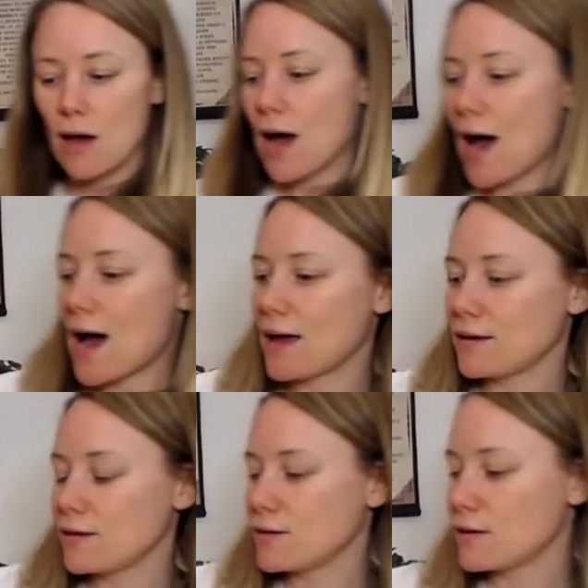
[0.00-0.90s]

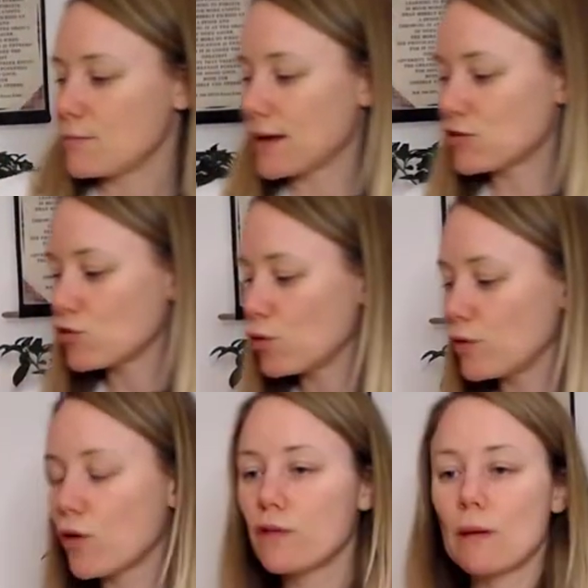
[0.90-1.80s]
And make sure you've
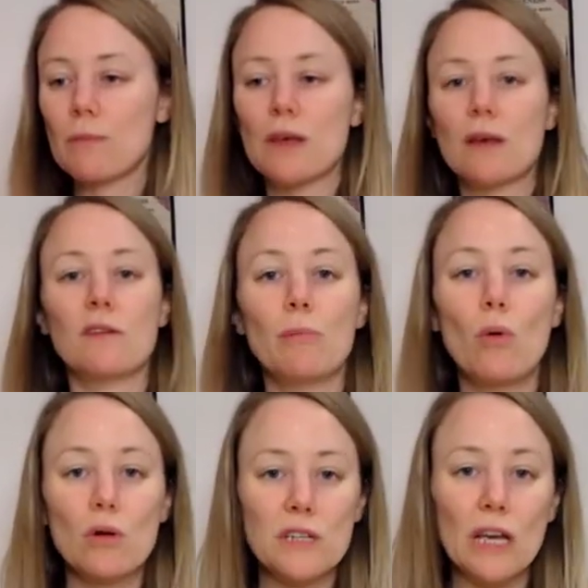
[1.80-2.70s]
got something
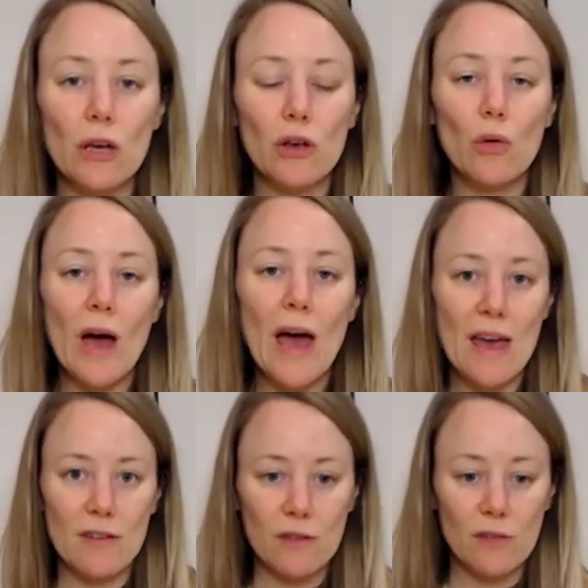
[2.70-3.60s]
supporting your
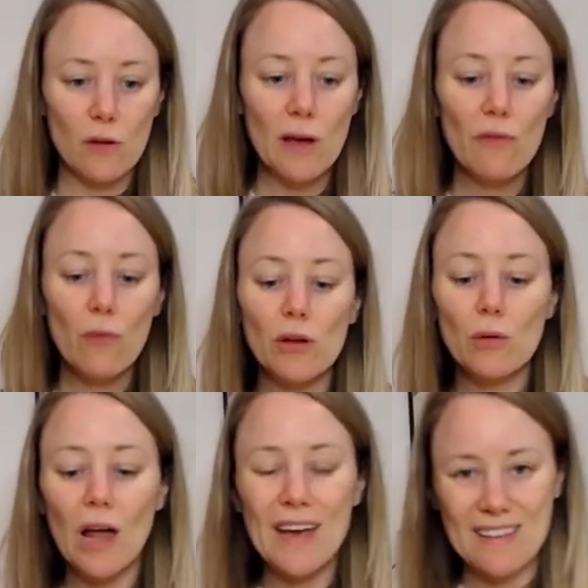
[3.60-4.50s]
head. So if when you
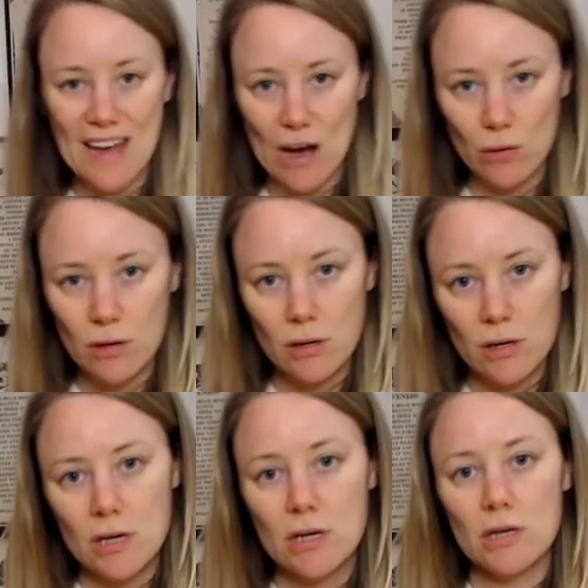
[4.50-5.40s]
lie down,
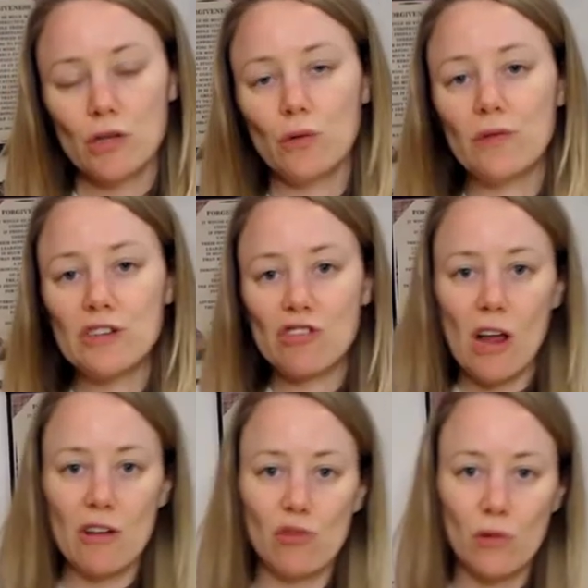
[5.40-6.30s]
you
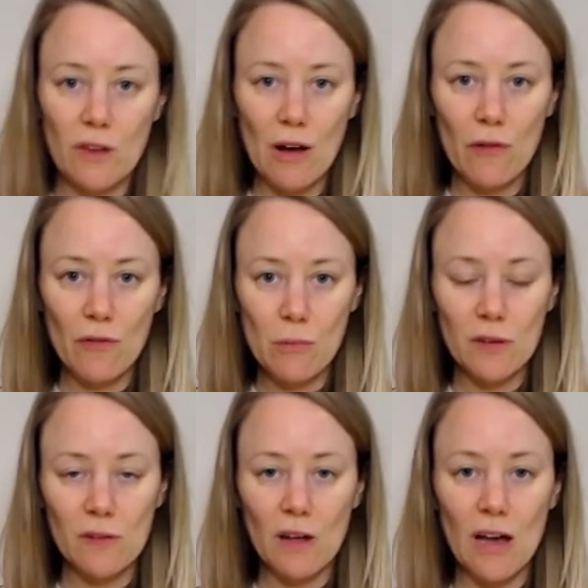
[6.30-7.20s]
visualize yourself from the
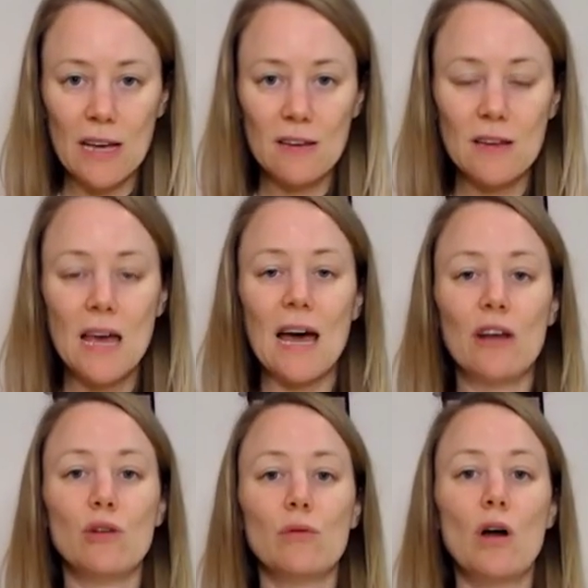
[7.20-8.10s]
side
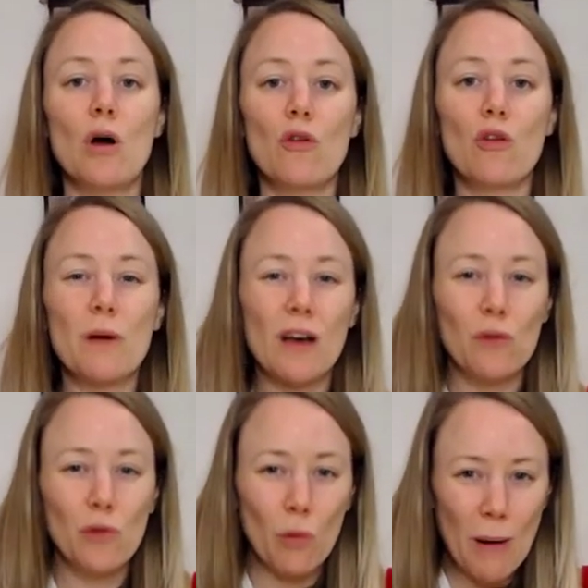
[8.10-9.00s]
and you know that
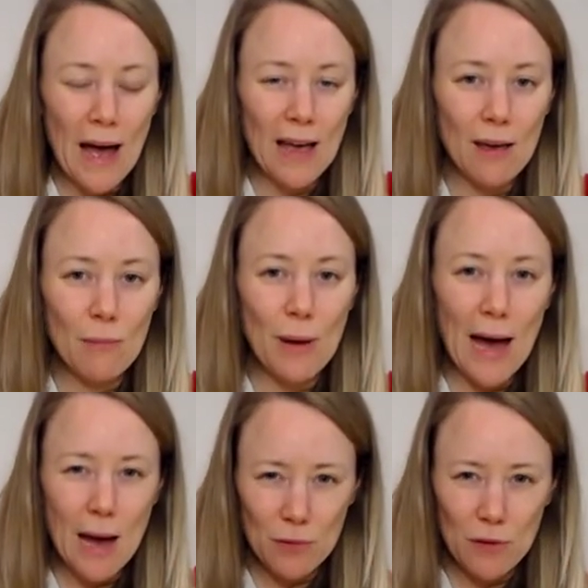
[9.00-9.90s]
because your back
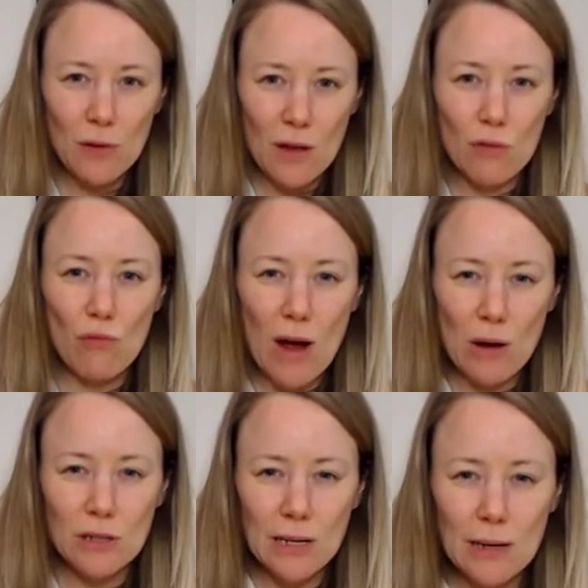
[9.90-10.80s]
perhaps is
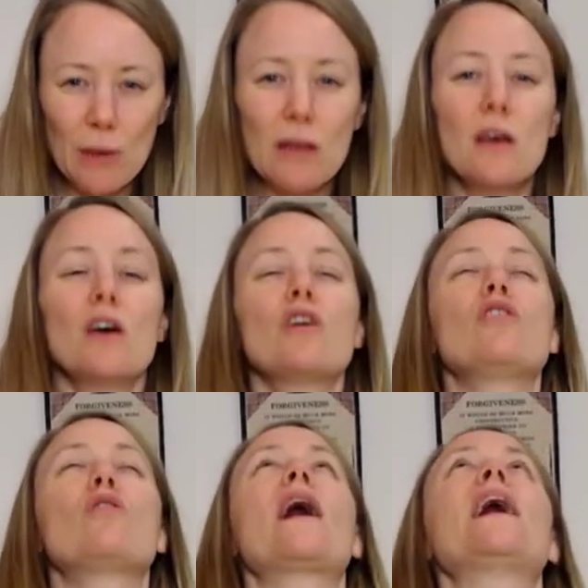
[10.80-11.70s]
rounded a little bit,
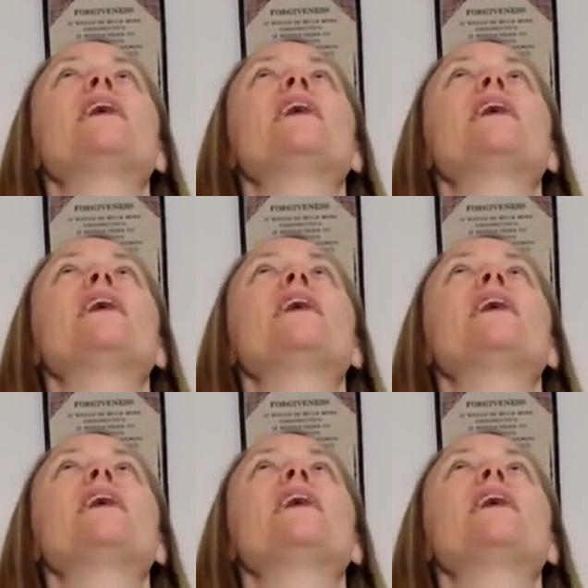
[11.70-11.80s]
your head